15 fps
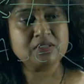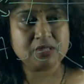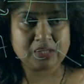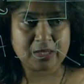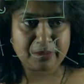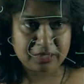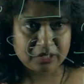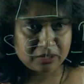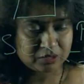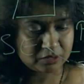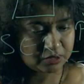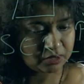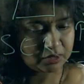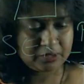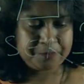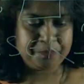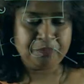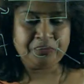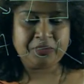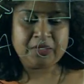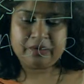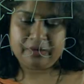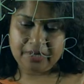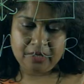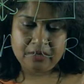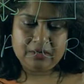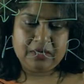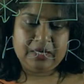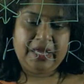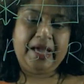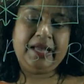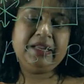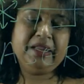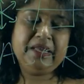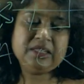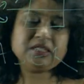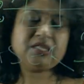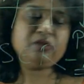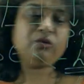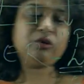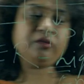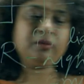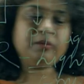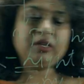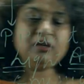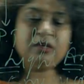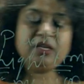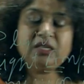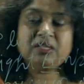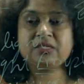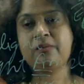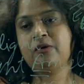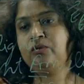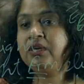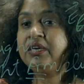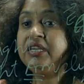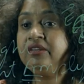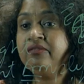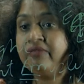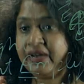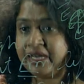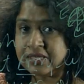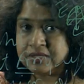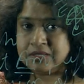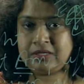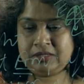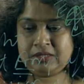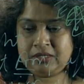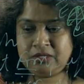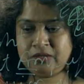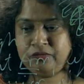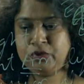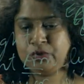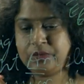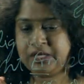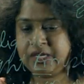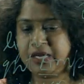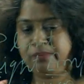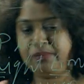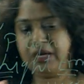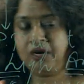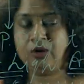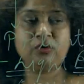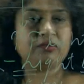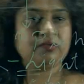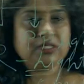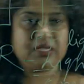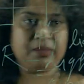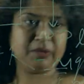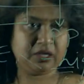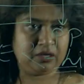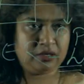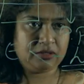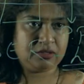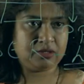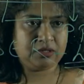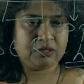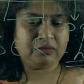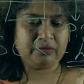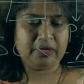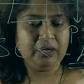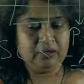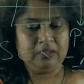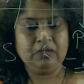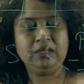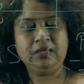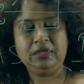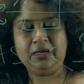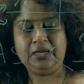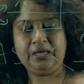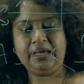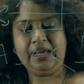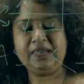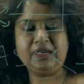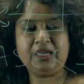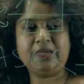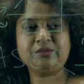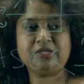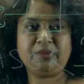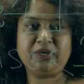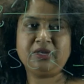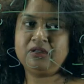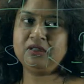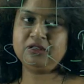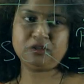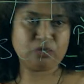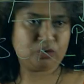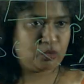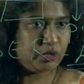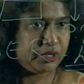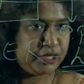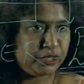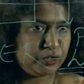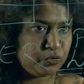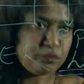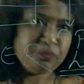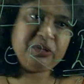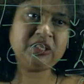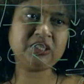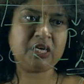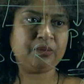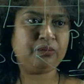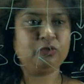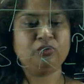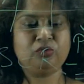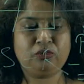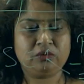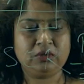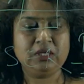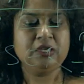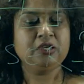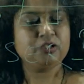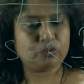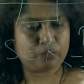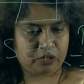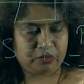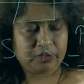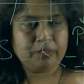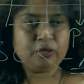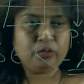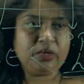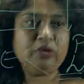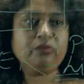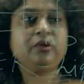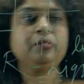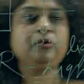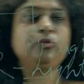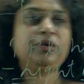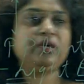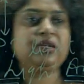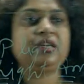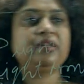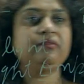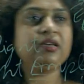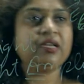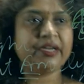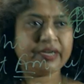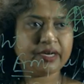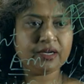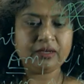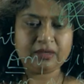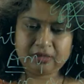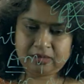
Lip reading: the semiconductor, right. And next thing what we will be learning is about the devices which we can make out of the semiconductors, right. Like n-type semiconductor you already know, p-type you know. So, what we will be doing, we will be going a level ahead,